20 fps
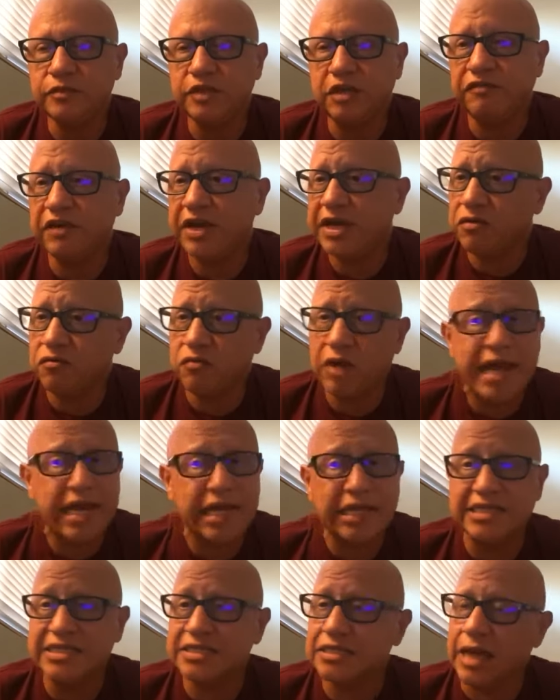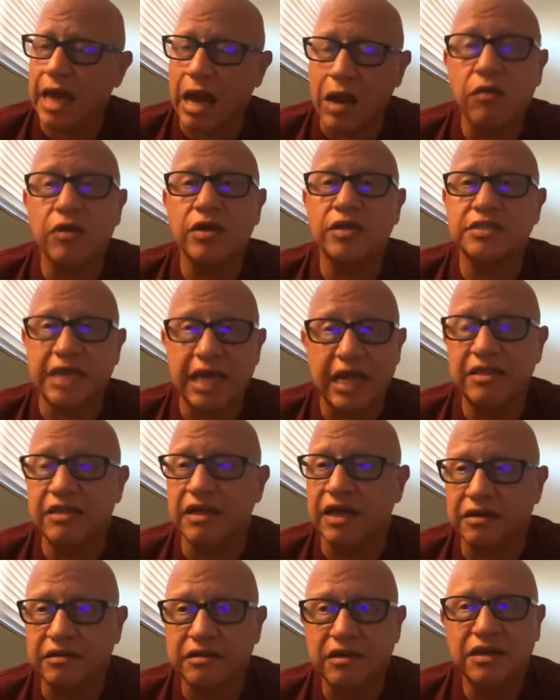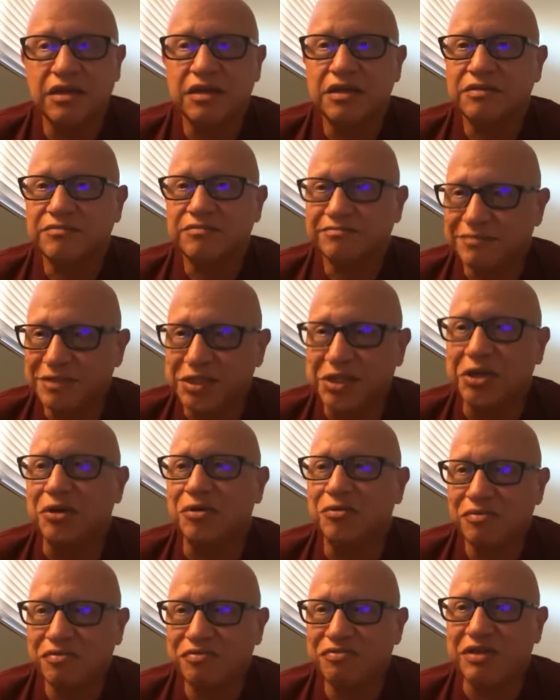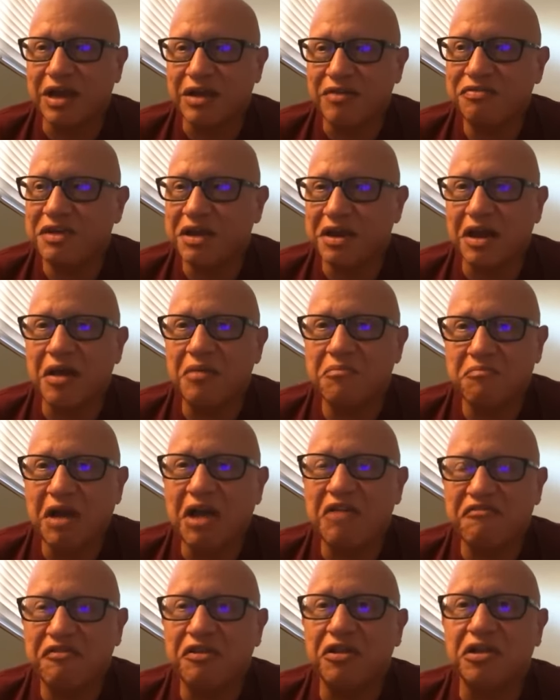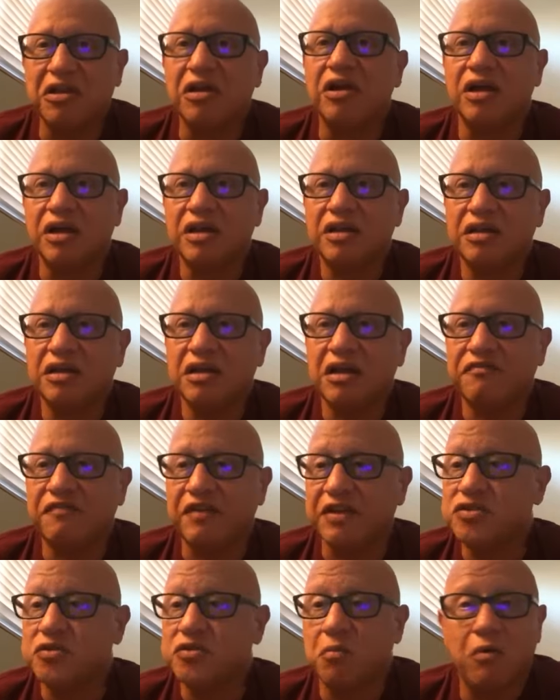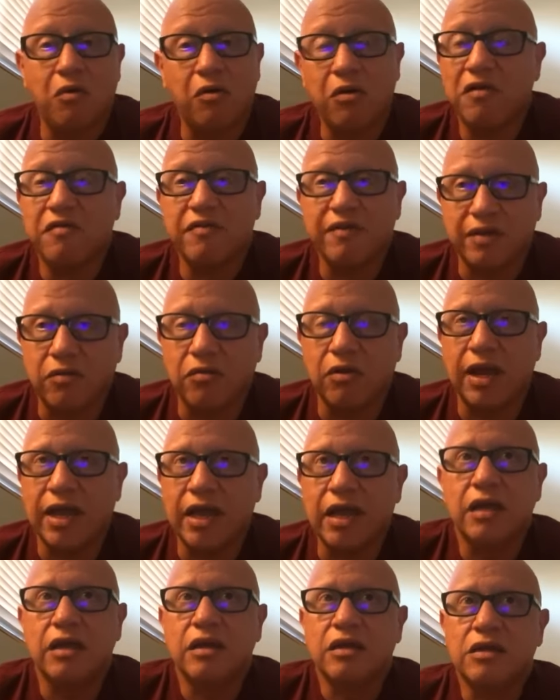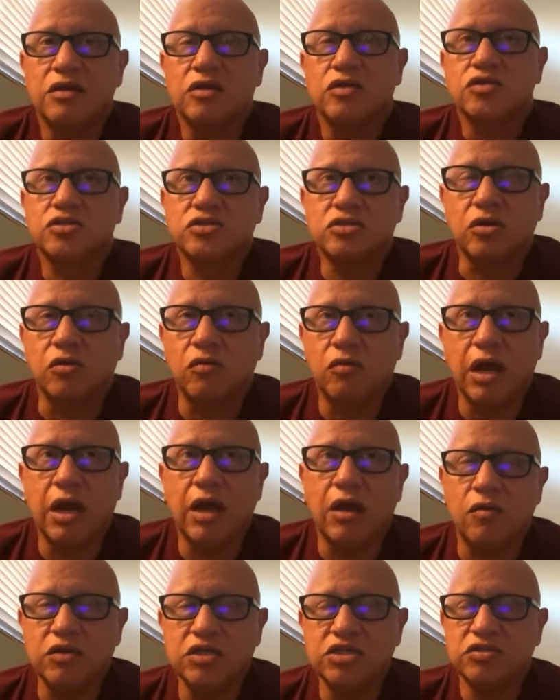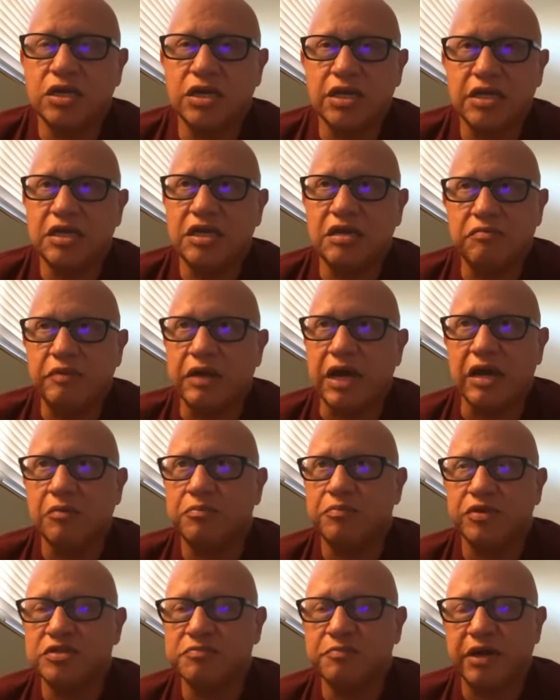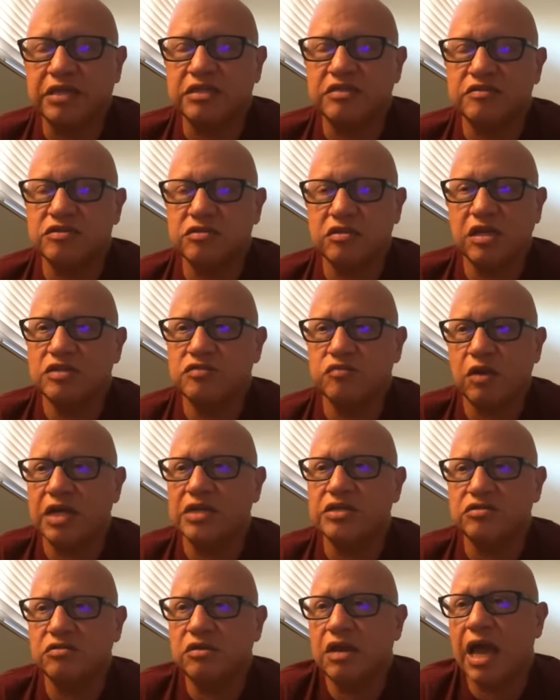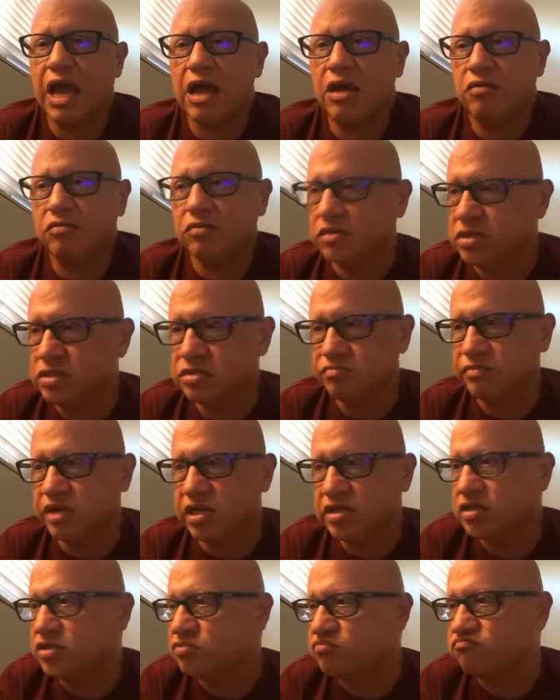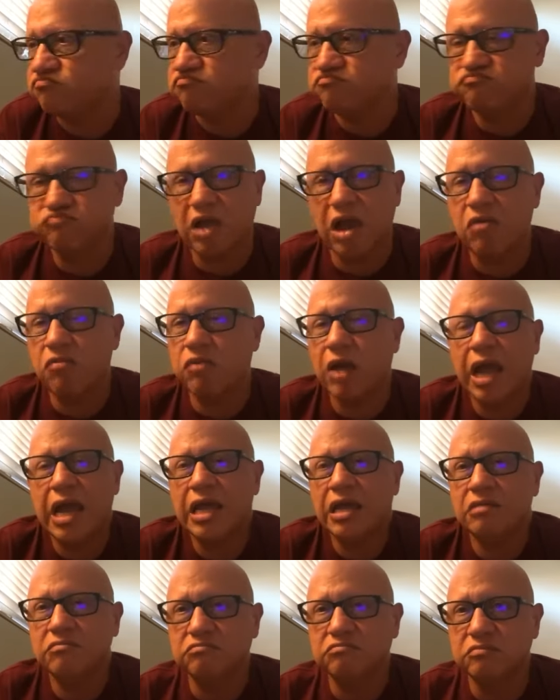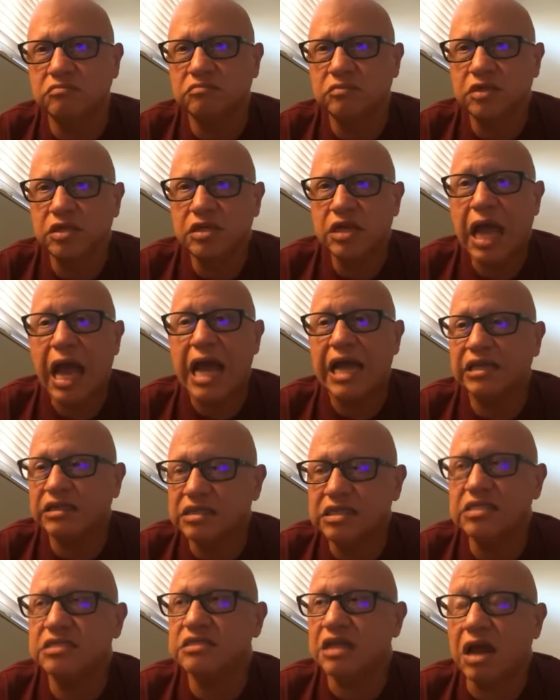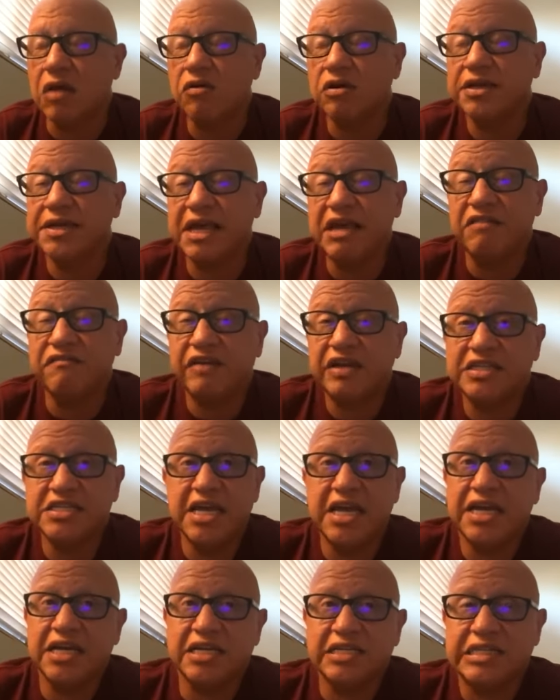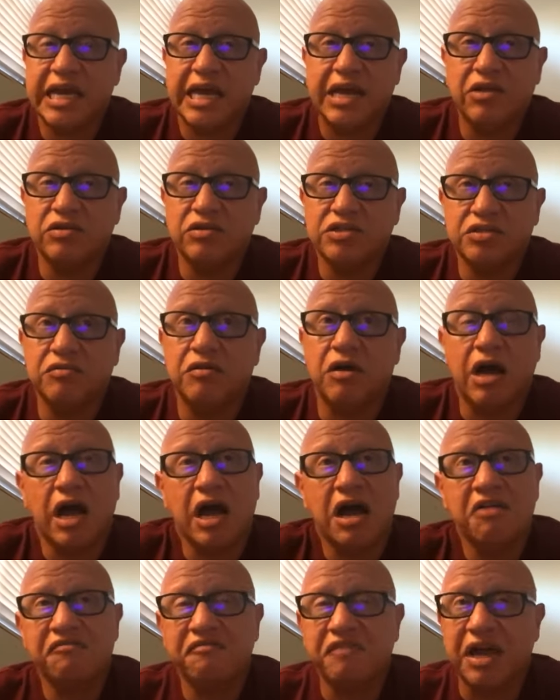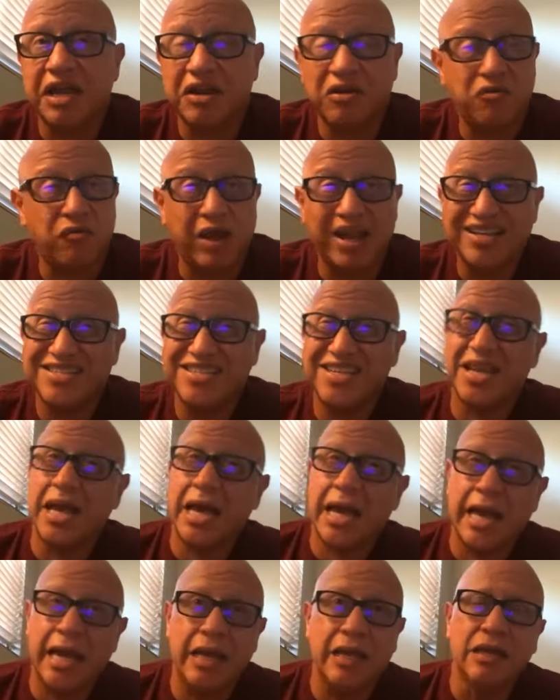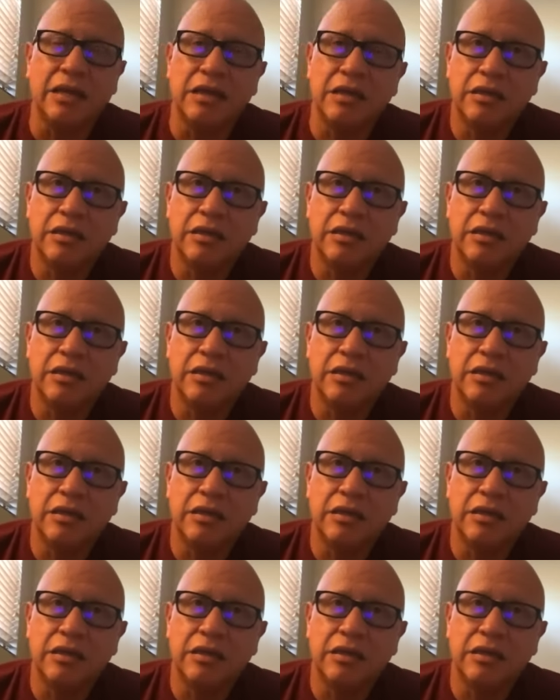If I can write at least an hour a day, then you know that, then I'm, I feel good. If I do more, then great. So I always try to keep that in perspective. So that's what I do now is I just I write at least an hour a day. If I take a day or two off, I didn't write today.